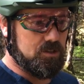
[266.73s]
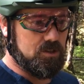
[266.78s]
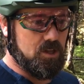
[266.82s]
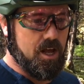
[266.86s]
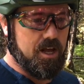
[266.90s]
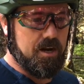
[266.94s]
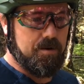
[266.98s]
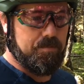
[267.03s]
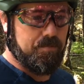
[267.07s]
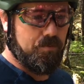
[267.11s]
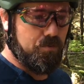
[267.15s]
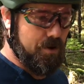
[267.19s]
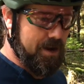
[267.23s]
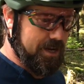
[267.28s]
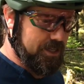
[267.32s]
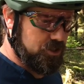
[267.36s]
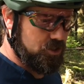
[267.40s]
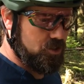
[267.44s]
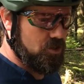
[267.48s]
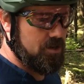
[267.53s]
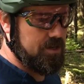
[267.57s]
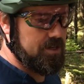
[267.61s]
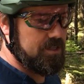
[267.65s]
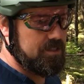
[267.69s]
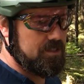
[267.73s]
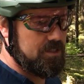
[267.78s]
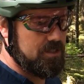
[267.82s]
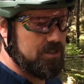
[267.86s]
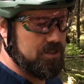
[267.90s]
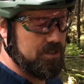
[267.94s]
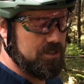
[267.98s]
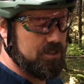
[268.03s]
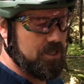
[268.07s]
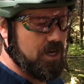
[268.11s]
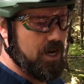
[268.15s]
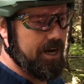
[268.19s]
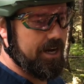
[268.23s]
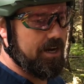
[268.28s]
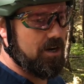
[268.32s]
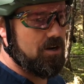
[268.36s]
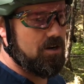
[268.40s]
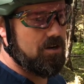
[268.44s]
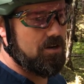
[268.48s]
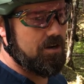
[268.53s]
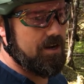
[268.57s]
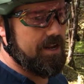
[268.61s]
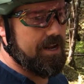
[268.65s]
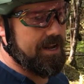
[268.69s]
a lot of pressure into the
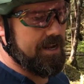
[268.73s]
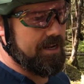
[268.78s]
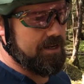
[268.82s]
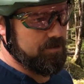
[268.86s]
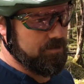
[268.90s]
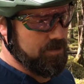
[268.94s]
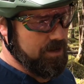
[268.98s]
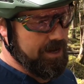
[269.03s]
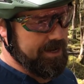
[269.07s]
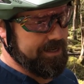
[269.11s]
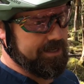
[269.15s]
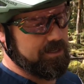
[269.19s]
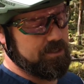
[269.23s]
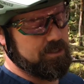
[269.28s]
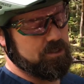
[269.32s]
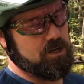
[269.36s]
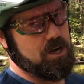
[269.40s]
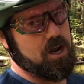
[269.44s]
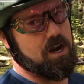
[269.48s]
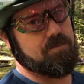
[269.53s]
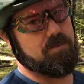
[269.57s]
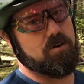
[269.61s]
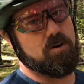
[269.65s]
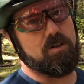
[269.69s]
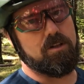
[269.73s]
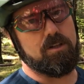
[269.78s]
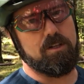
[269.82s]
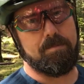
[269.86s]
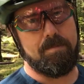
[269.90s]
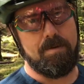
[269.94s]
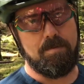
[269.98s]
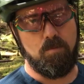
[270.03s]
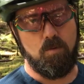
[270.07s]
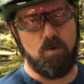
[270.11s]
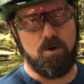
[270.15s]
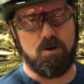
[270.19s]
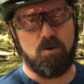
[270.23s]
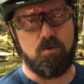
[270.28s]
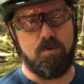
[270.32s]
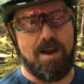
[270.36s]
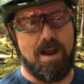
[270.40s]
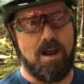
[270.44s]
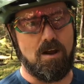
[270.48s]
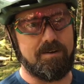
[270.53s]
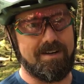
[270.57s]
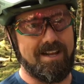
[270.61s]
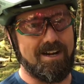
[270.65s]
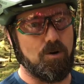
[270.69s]
tire and I can cover a little bit more
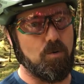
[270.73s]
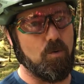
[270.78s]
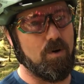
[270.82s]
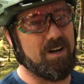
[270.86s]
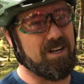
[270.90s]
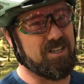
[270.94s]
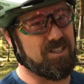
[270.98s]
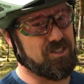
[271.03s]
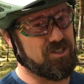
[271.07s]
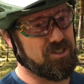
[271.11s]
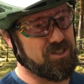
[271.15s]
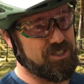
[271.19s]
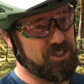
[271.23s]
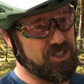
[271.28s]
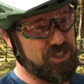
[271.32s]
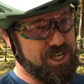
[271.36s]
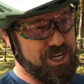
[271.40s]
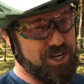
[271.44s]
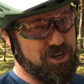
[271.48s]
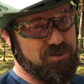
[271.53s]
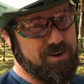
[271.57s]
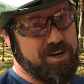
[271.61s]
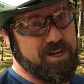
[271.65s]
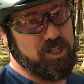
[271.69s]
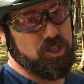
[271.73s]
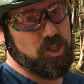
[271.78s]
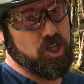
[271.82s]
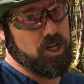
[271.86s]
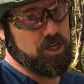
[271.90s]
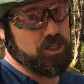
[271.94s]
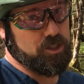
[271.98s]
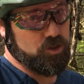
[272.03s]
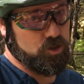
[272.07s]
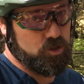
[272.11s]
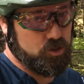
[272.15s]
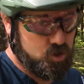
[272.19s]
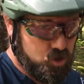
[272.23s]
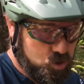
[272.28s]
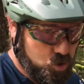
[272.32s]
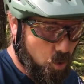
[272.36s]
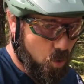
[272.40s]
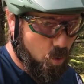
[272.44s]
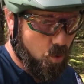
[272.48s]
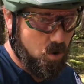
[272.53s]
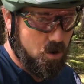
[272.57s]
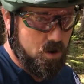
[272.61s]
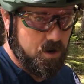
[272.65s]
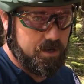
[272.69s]
ground. I don't want to generate a lot of
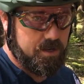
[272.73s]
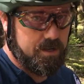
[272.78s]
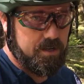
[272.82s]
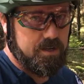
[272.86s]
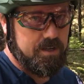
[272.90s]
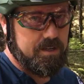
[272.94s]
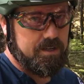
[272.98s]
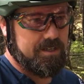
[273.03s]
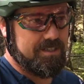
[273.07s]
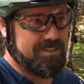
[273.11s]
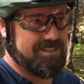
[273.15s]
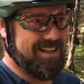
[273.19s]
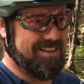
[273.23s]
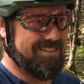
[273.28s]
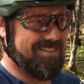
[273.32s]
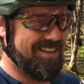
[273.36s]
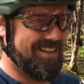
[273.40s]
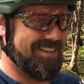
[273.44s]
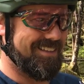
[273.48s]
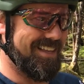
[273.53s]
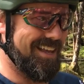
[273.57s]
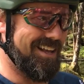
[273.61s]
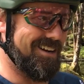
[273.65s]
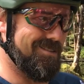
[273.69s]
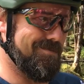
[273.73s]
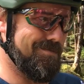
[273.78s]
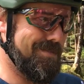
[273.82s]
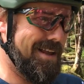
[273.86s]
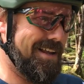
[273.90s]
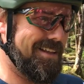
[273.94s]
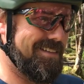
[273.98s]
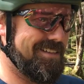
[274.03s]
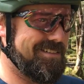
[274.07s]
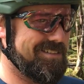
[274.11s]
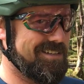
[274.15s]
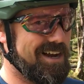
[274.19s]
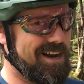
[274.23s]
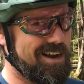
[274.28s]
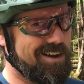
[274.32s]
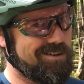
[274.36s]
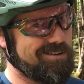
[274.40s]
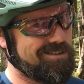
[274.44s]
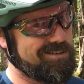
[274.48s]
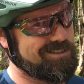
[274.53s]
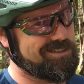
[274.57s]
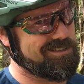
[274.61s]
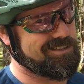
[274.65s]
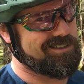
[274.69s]
torque because I think that'll make the
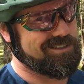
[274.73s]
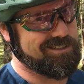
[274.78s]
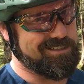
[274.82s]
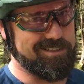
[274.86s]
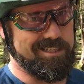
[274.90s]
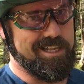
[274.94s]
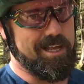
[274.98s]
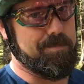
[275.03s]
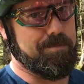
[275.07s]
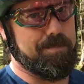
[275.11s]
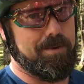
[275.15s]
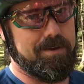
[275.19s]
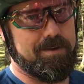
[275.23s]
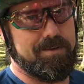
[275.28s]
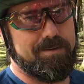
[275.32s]
tire slip.